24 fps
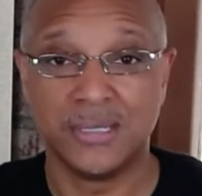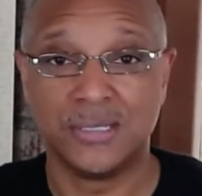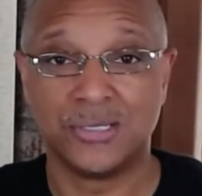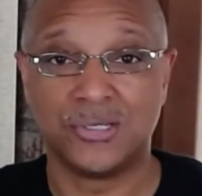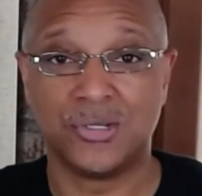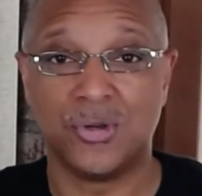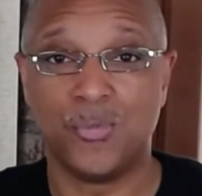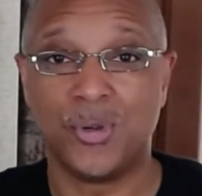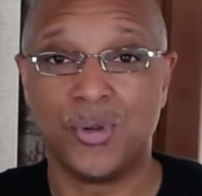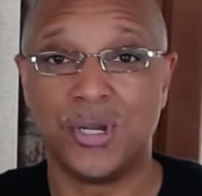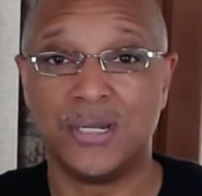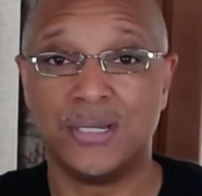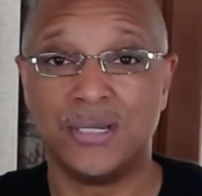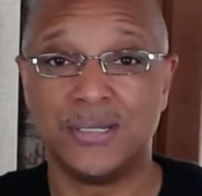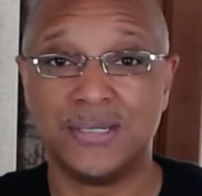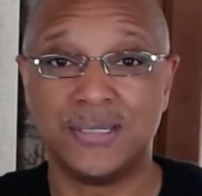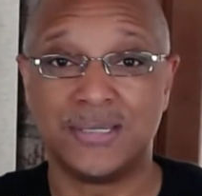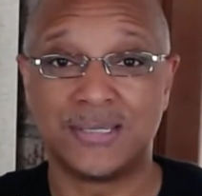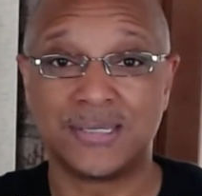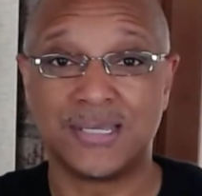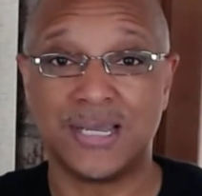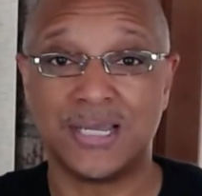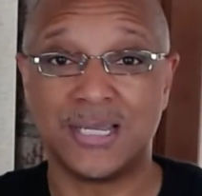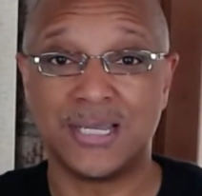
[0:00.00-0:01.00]
So we're going to
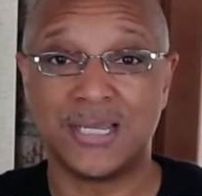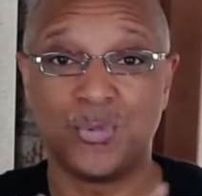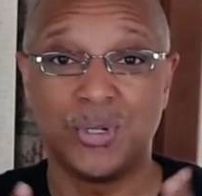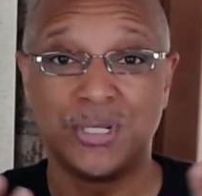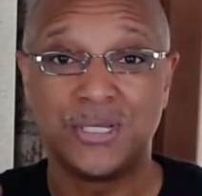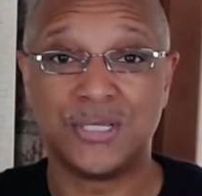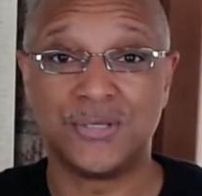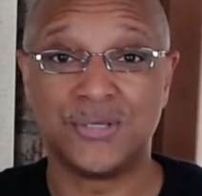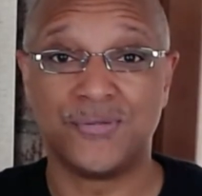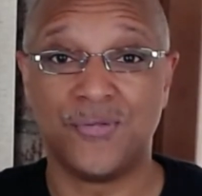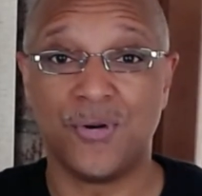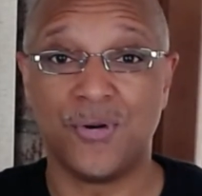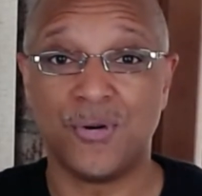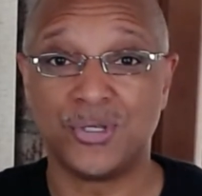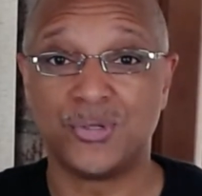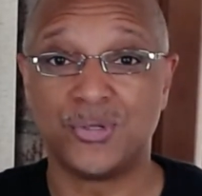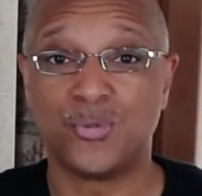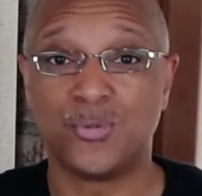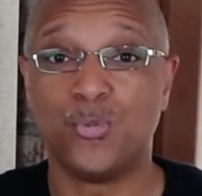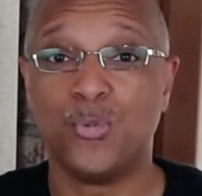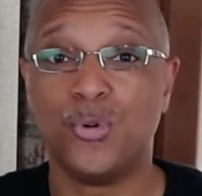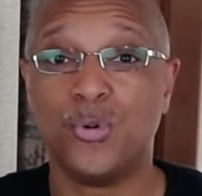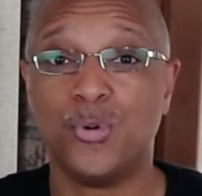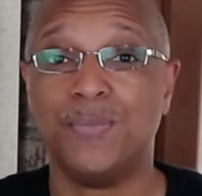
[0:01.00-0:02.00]
discuss what this
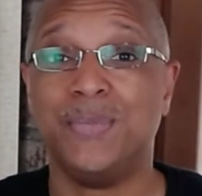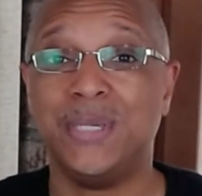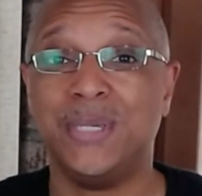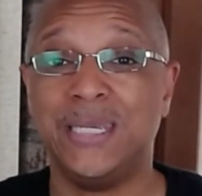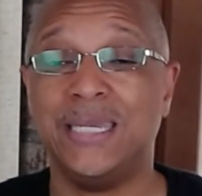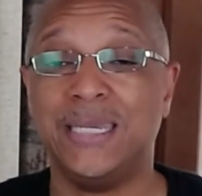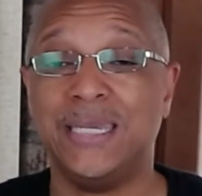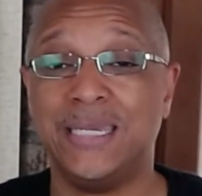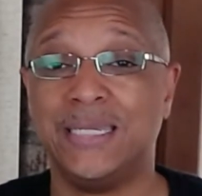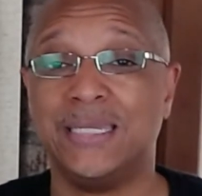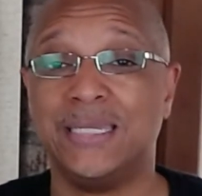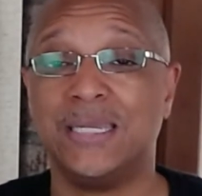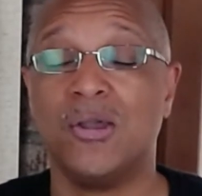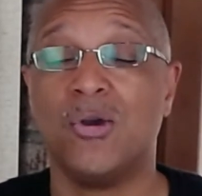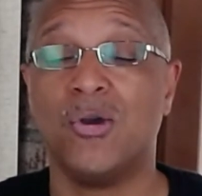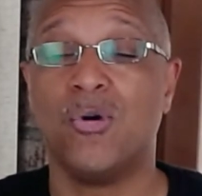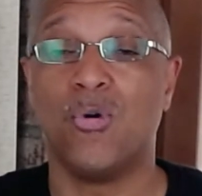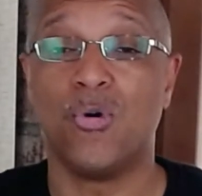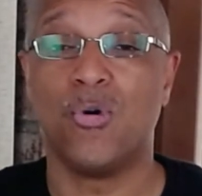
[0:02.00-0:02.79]
verse would mean